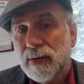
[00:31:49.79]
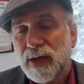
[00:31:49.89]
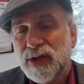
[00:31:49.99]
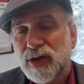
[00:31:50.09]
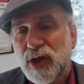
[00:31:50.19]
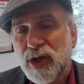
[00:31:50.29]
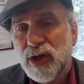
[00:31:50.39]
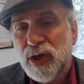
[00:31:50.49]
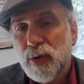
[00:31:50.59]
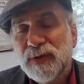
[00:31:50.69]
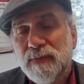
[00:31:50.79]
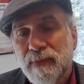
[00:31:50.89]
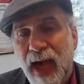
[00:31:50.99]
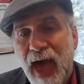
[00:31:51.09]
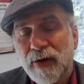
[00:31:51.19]
Right? So the use
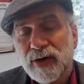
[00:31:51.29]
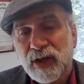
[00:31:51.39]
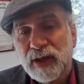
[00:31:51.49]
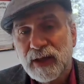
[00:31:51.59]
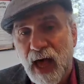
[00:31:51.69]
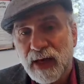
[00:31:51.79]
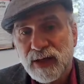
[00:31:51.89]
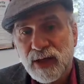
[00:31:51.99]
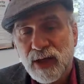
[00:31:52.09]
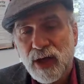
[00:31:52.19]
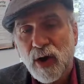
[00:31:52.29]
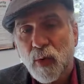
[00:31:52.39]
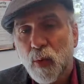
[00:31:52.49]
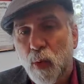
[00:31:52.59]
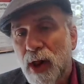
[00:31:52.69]
matters a lot.
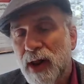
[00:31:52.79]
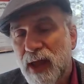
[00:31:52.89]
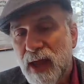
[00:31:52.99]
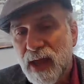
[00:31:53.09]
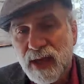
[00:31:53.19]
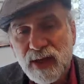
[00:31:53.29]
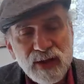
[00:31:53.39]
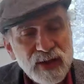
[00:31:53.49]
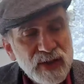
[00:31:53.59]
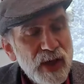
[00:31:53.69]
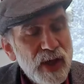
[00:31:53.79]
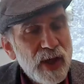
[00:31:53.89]
What is